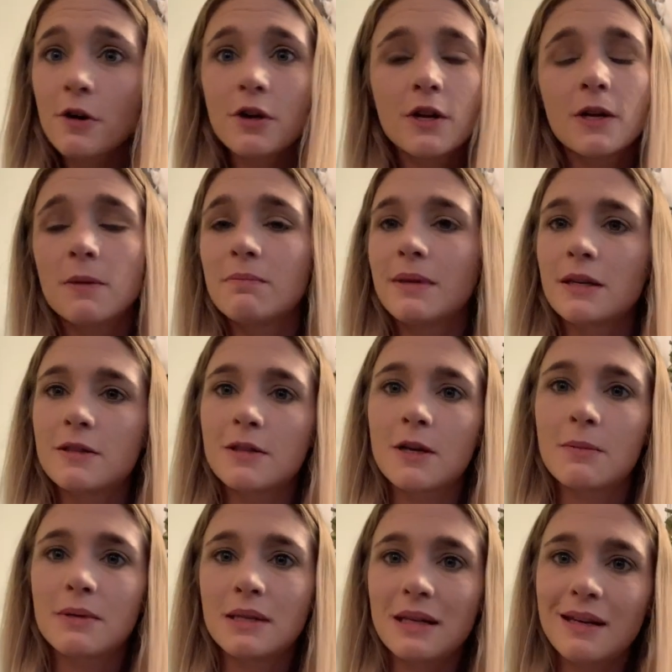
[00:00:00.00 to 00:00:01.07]
you can mix it
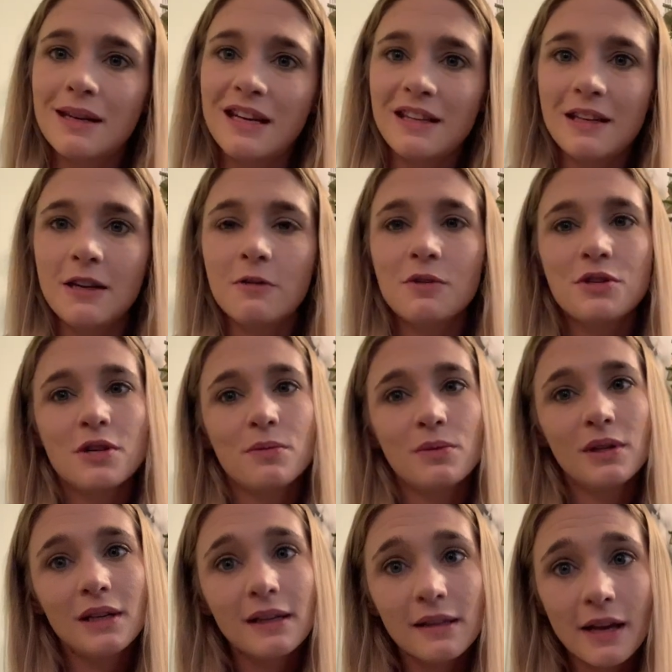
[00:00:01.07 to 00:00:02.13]
up in anything, which I
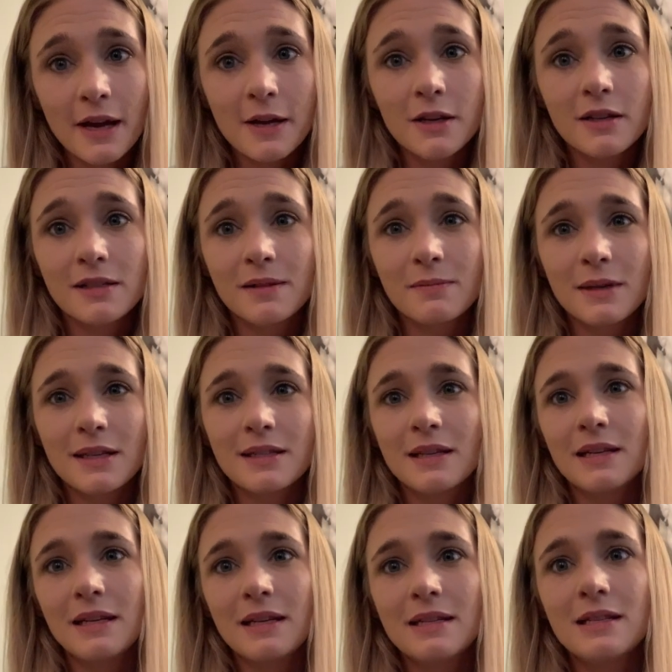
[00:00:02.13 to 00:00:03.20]
really like because it makes it
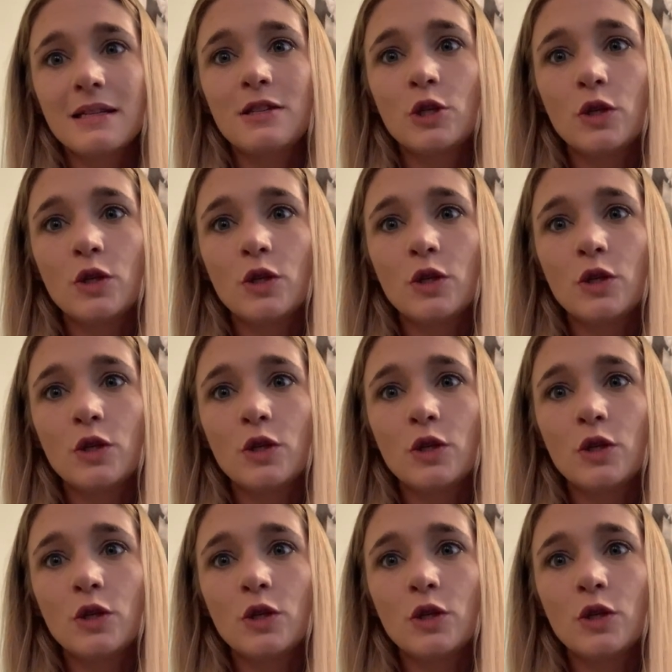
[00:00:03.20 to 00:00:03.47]
easy